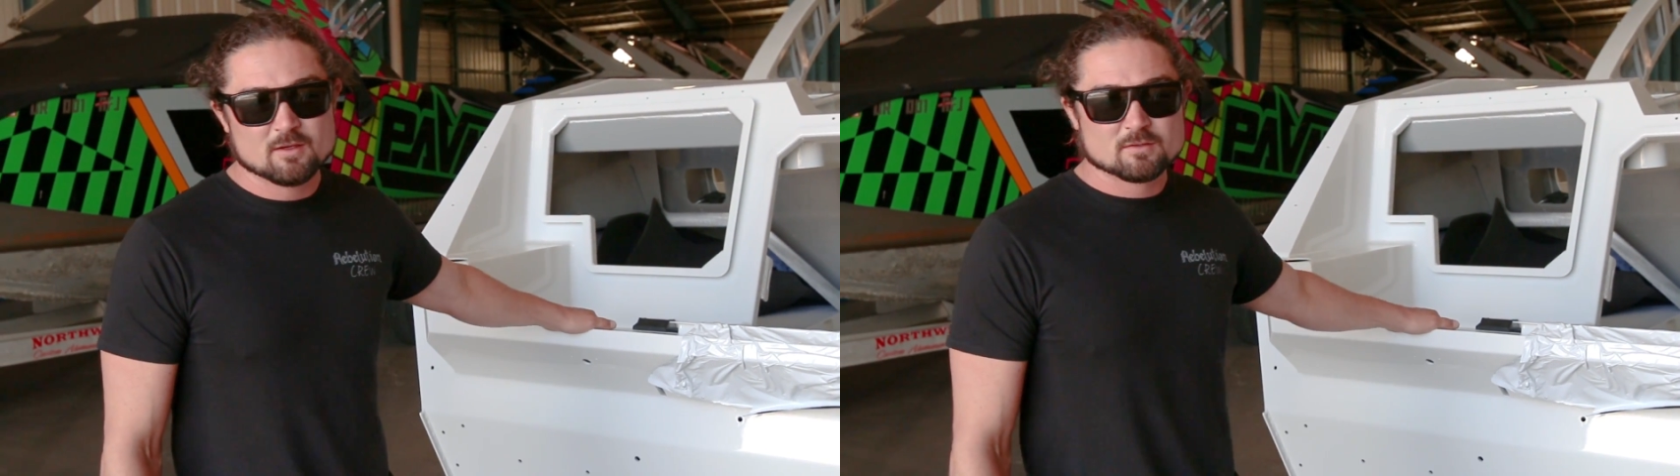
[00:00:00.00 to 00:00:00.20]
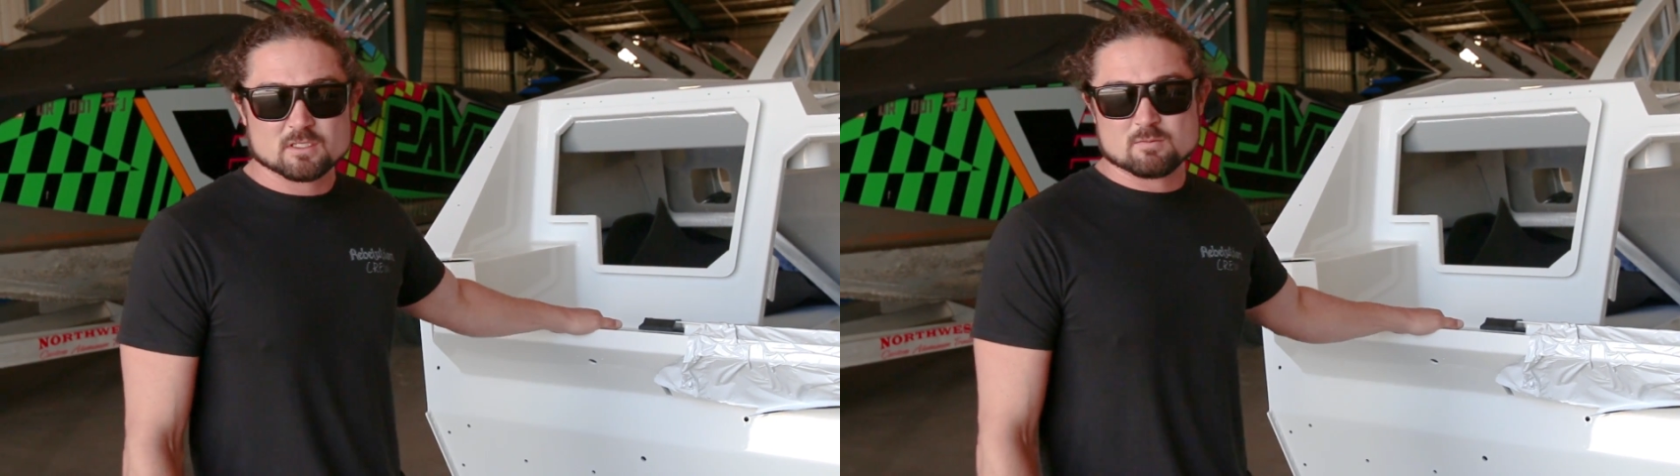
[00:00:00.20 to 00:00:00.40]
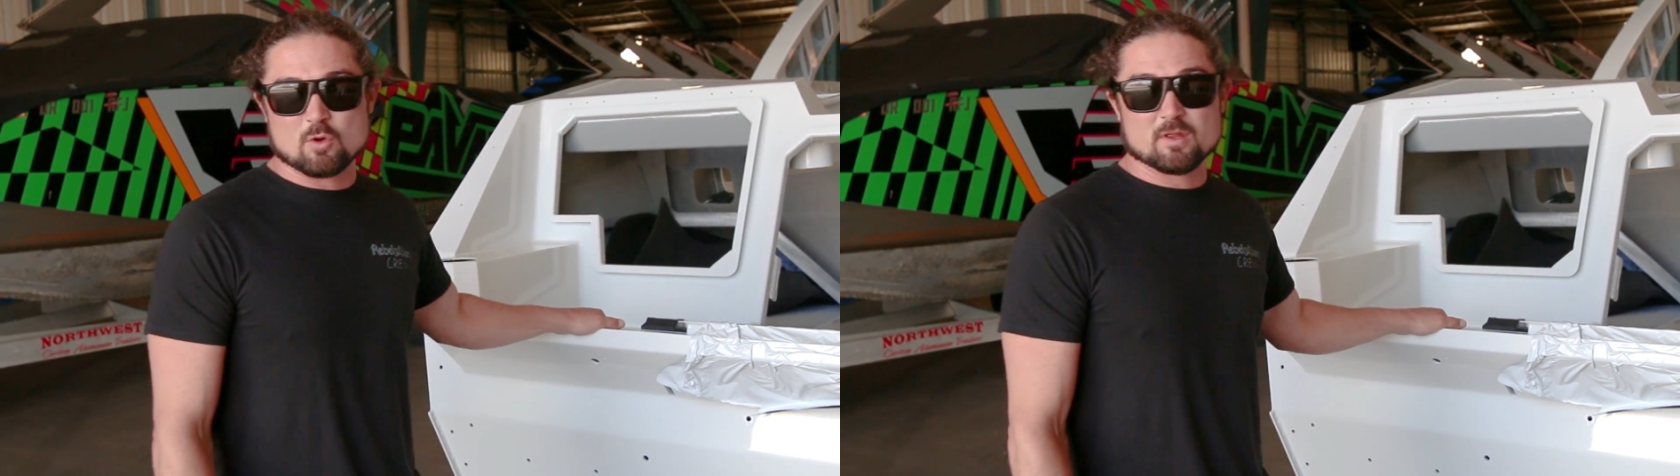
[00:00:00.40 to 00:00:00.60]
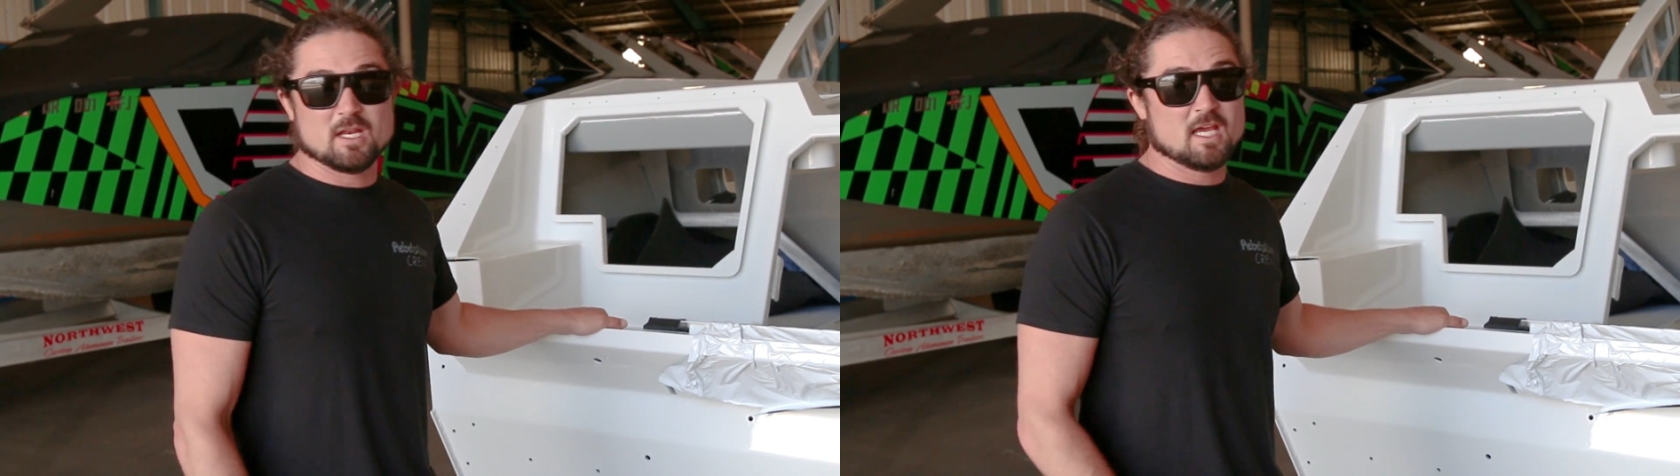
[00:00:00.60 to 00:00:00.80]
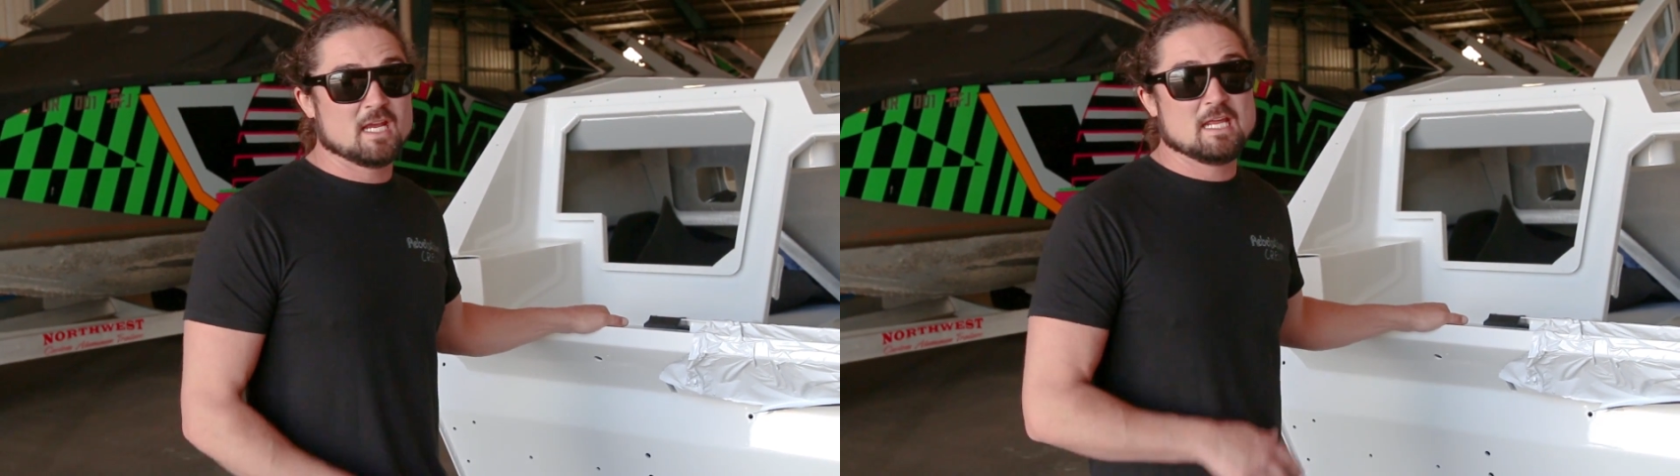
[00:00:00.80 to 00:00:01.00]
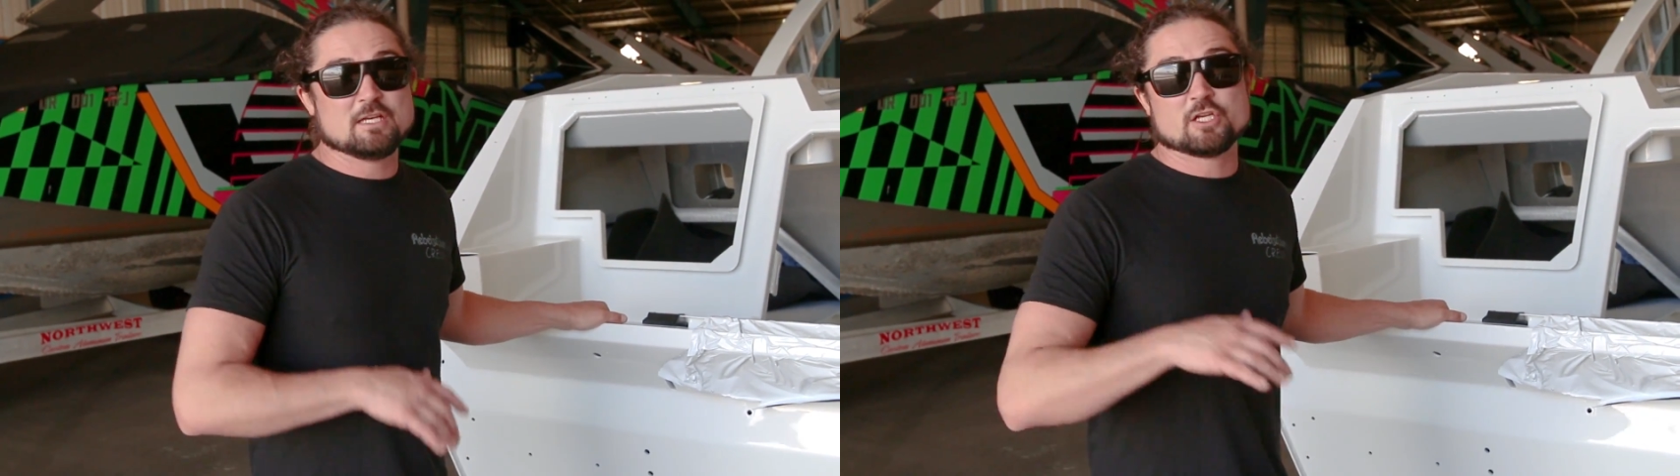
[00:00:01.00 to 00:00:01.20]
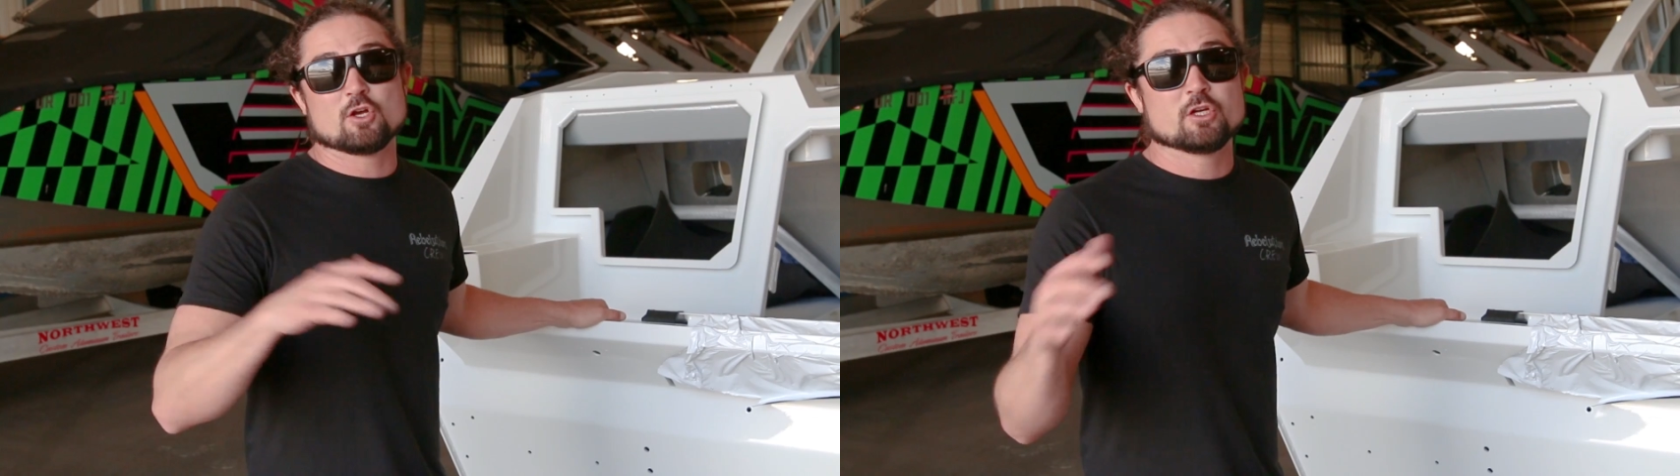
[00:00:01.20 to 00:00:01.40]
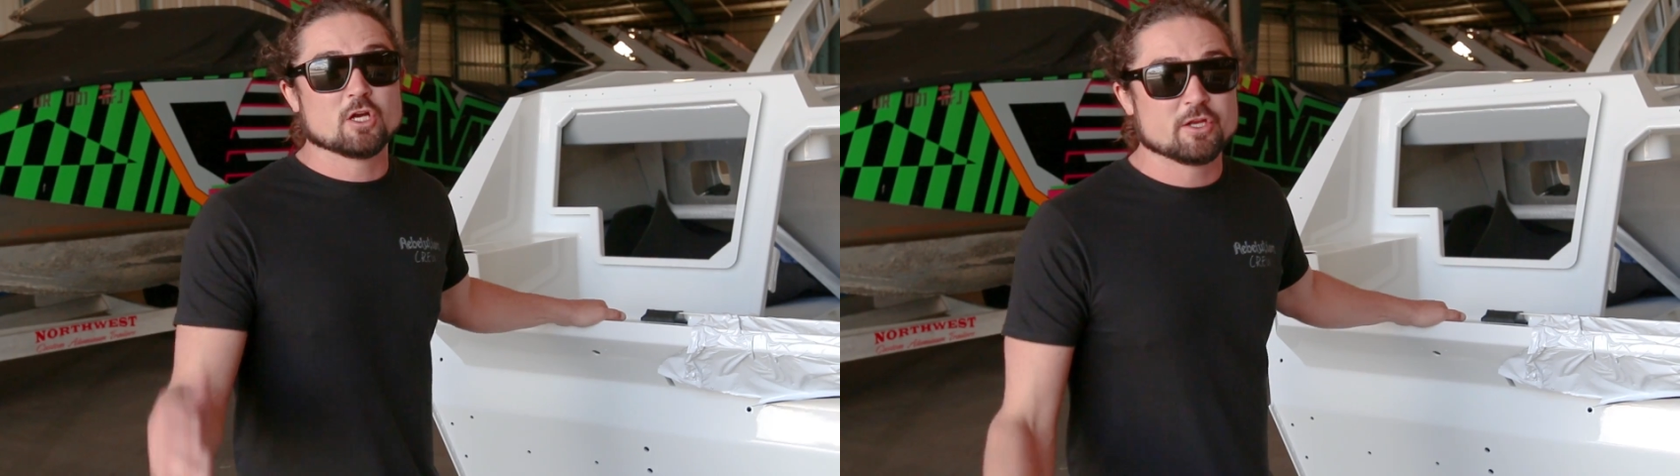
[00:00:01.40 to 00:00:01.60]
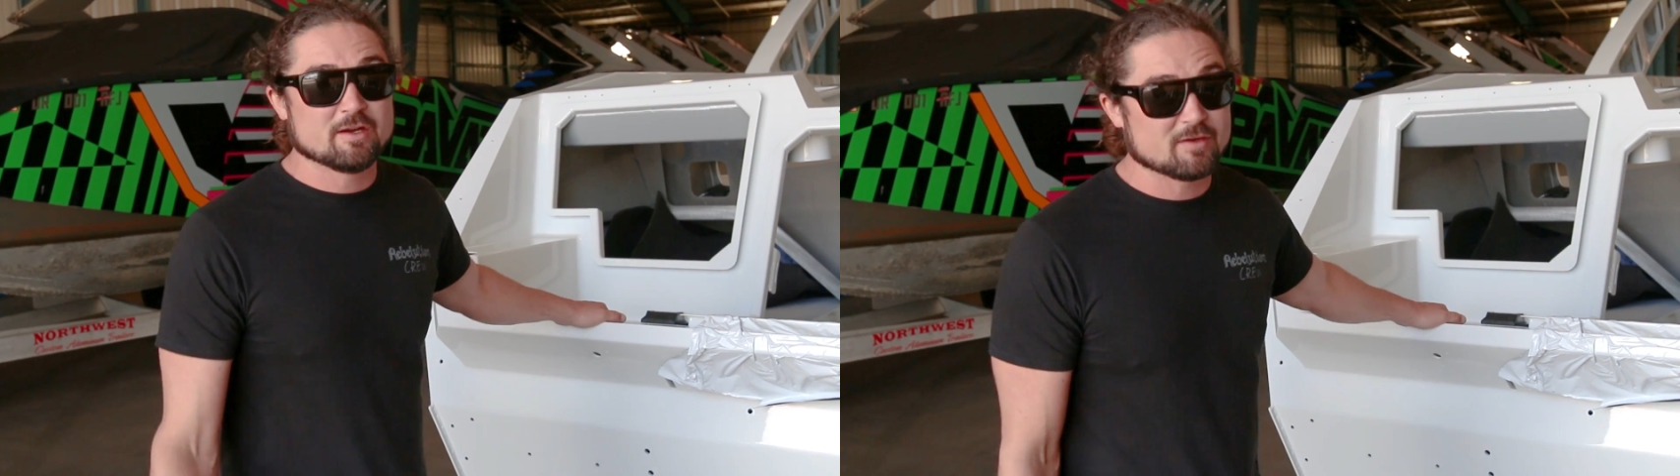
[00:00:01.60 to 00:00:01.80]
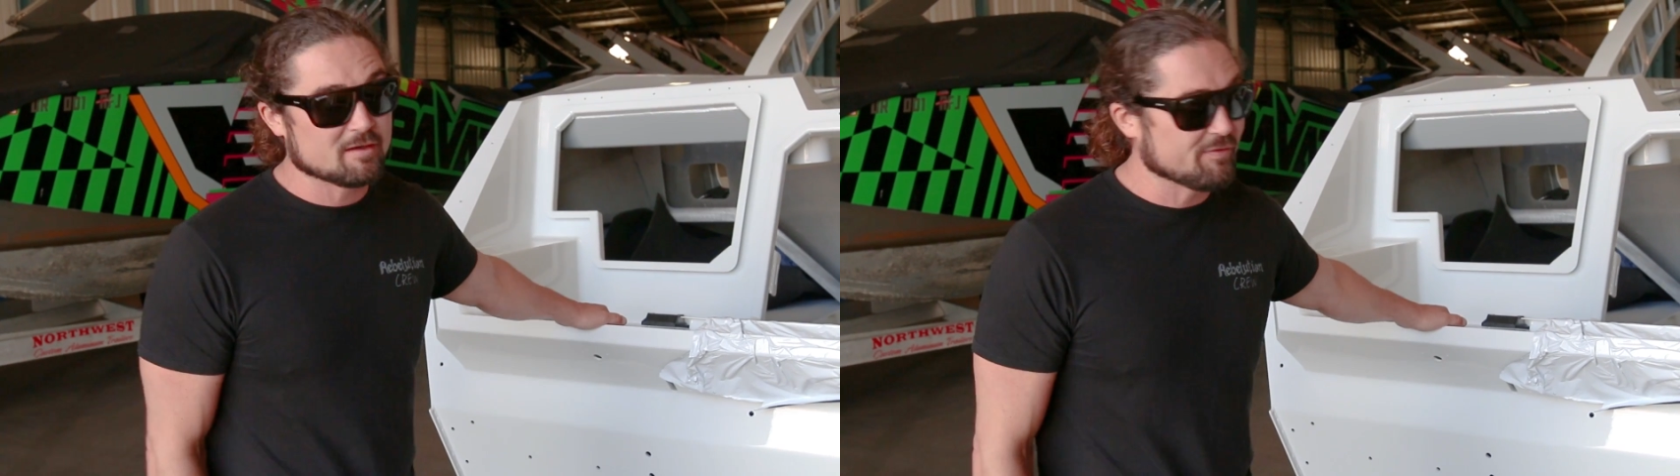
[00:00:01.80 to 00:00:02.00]
There's more than any gel coat you're
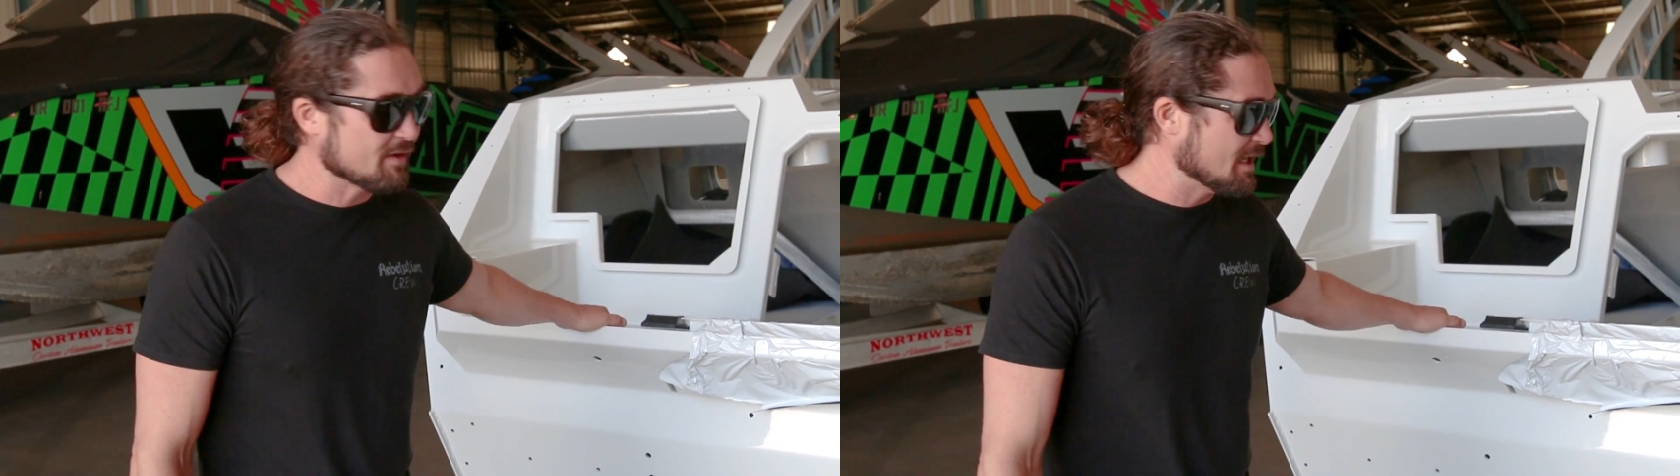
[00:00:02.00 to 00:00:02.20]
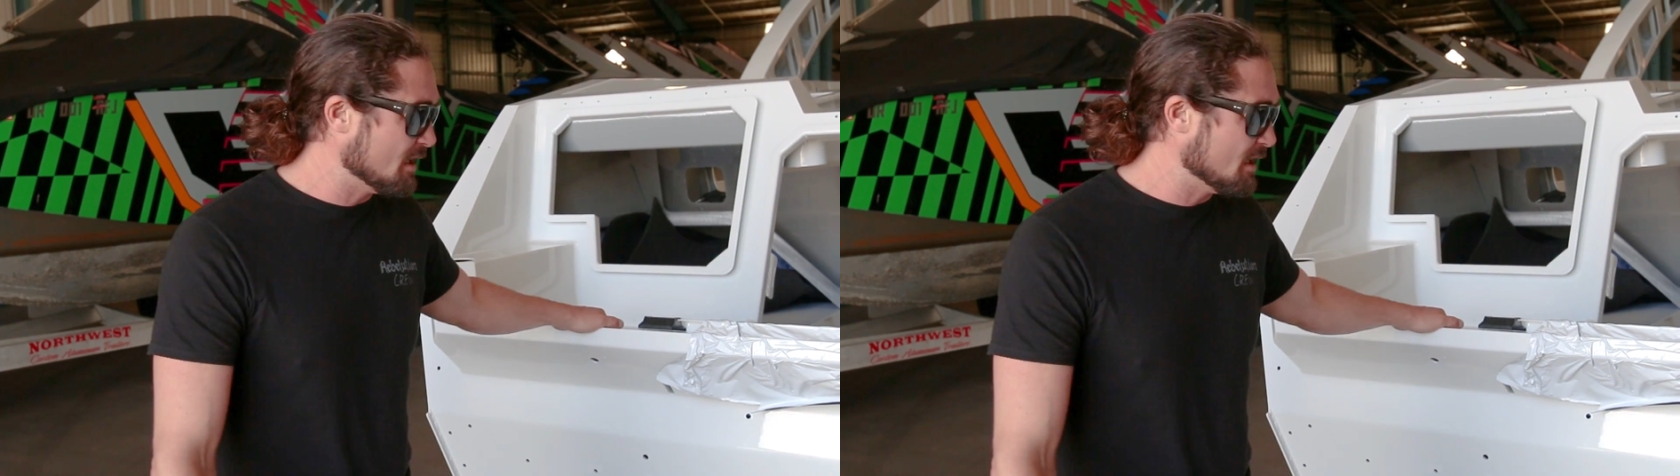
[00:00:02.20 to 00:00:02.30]
ever gonna find.